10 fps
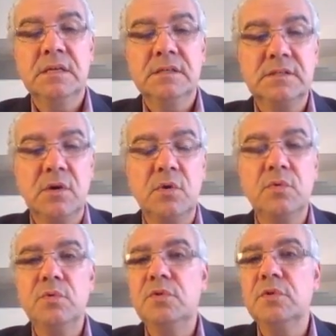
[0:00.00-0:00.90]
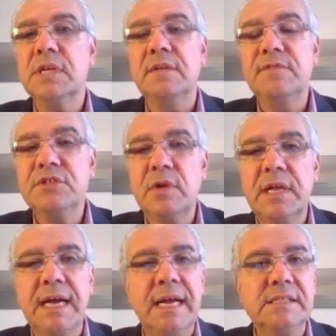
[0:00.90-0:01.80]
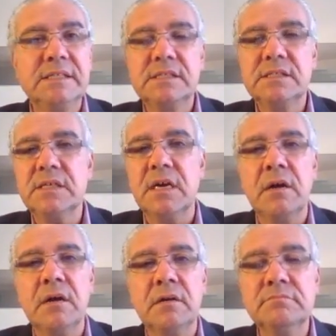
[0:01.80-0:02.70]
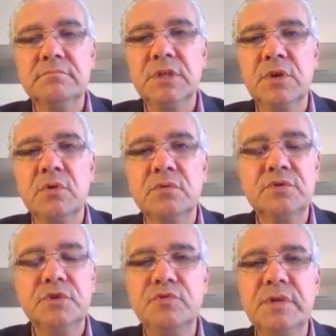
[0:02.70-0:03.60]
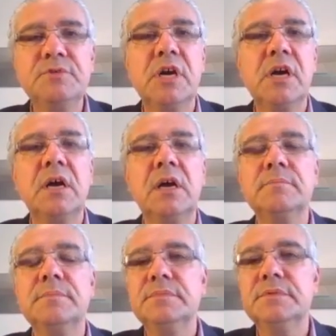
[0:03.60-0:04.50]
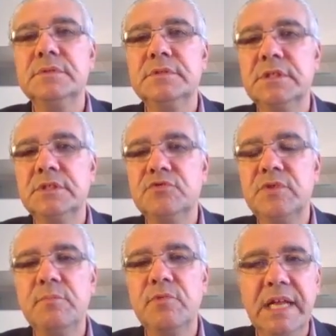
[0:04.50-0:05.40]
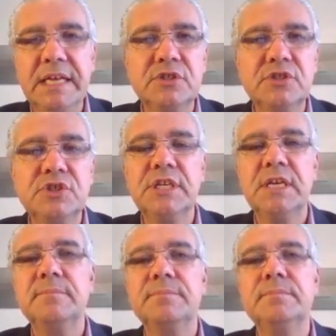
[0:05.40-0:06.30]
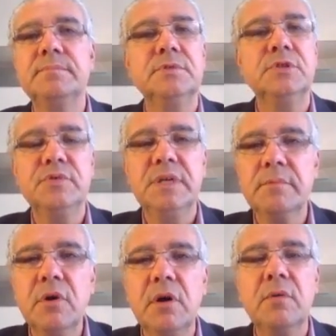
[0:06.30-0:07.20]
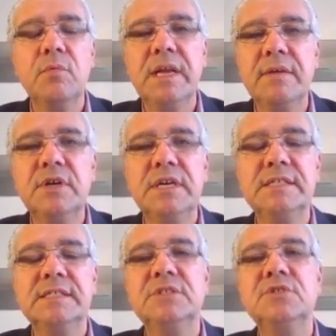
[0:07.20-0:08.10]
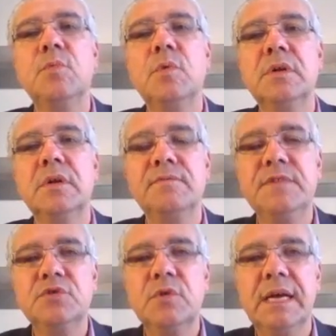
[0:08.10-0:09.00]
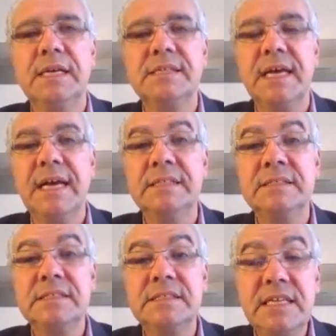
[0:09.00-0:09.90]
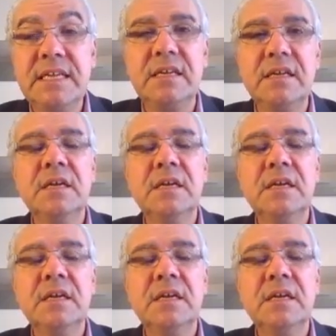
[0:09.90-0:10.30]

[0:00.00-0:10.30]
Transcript: So you can visualize, the dream job, the dream relationship, the dream car, whatever it is that you want to visualize, and see